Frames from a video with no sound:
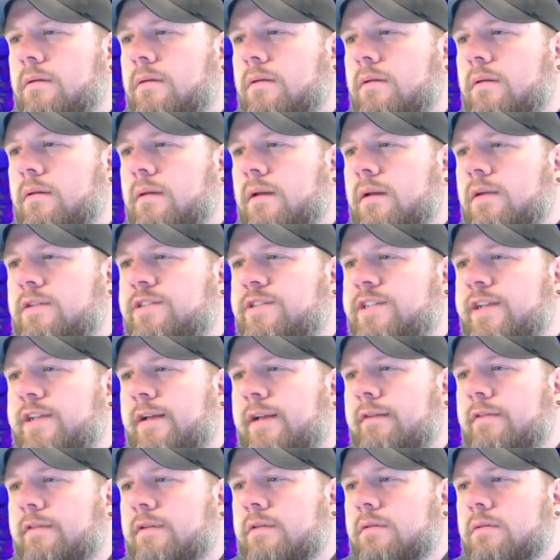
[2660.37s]
like
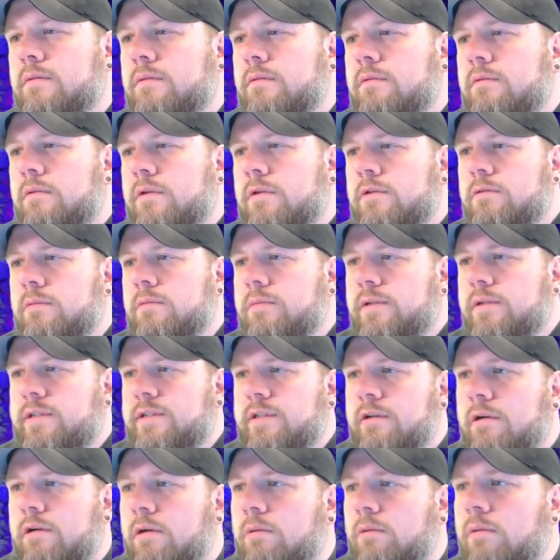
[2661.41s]
7, which would be
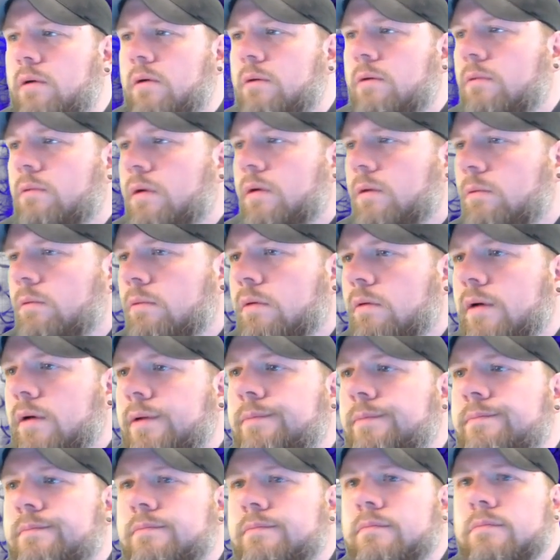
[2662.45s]
0 1 1
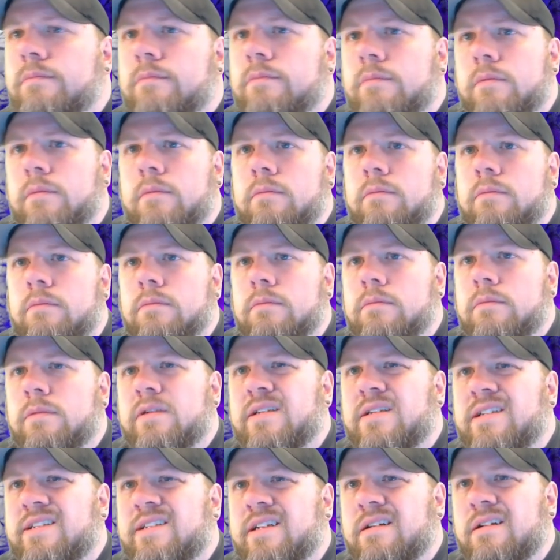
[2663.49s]
1. Does
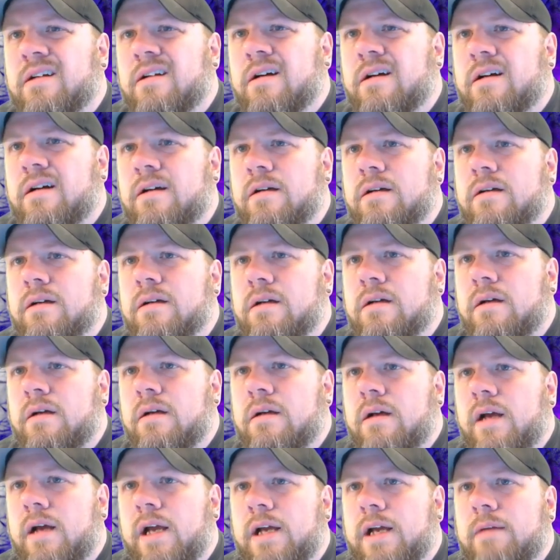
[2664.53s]
that sound alright?
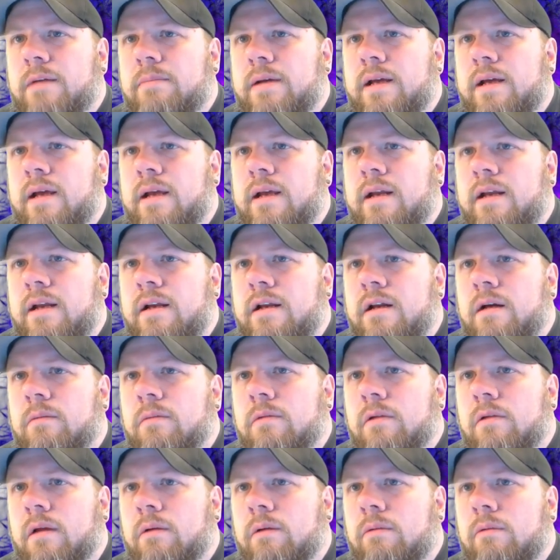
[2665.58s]
It could be any
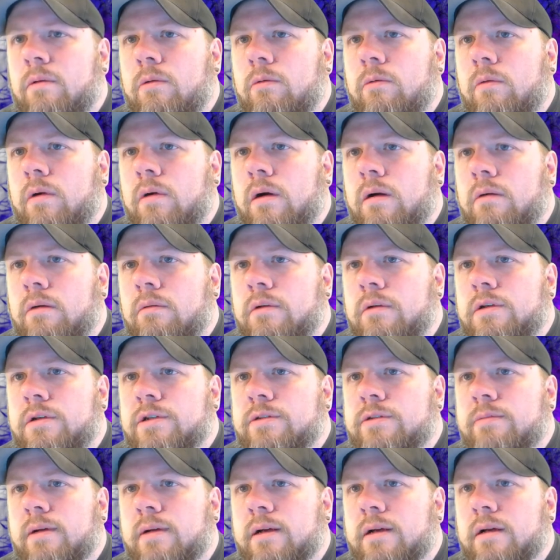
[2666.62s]
number that we want. We
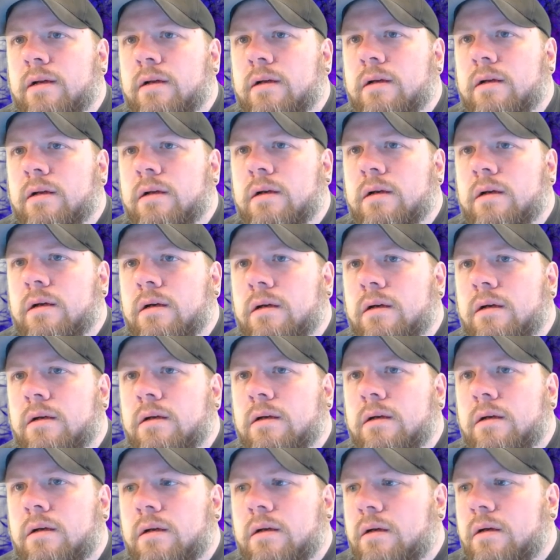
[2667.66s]
just make a
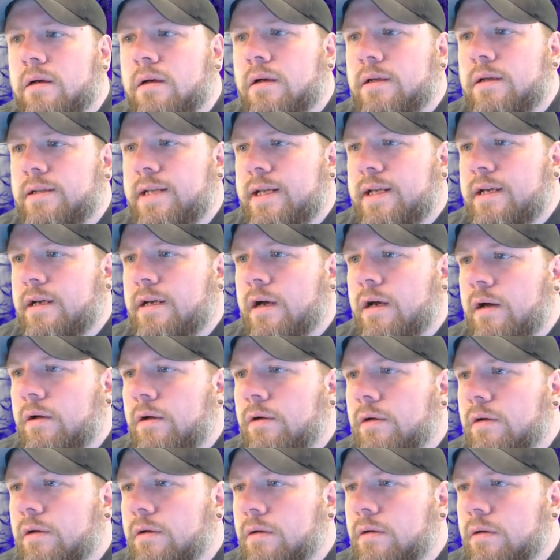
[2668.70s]

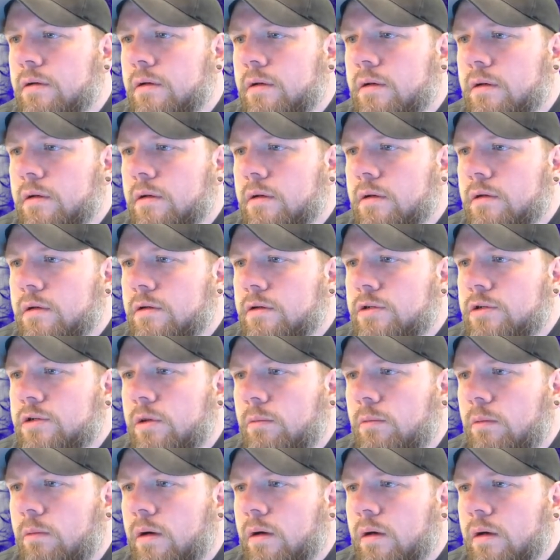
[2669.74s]
decoder to
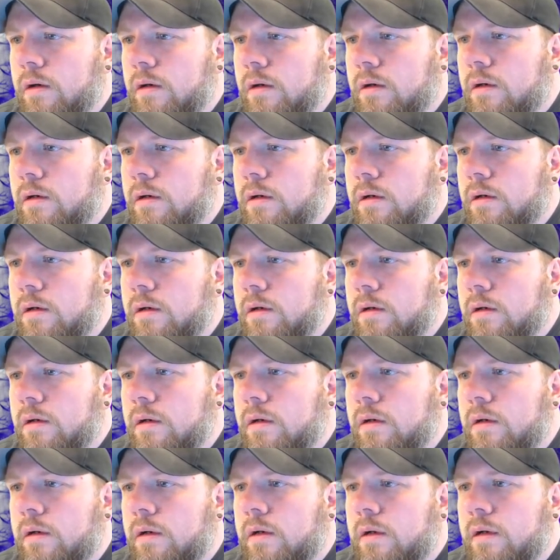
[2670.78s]
work,
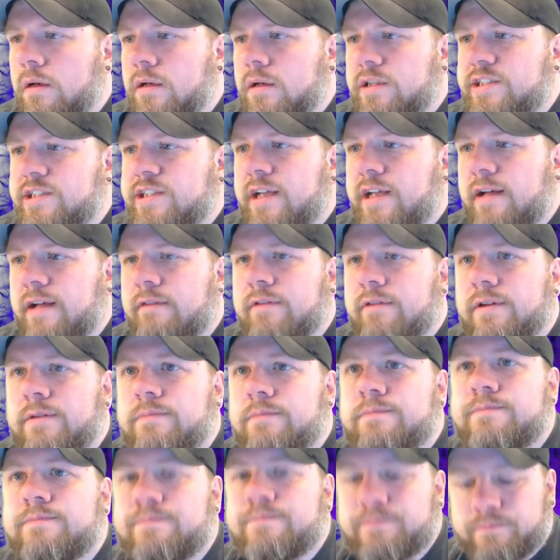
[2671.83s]
and a
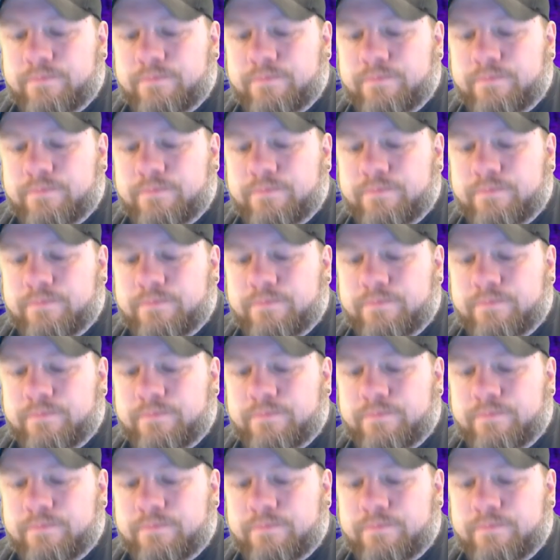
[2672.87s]
7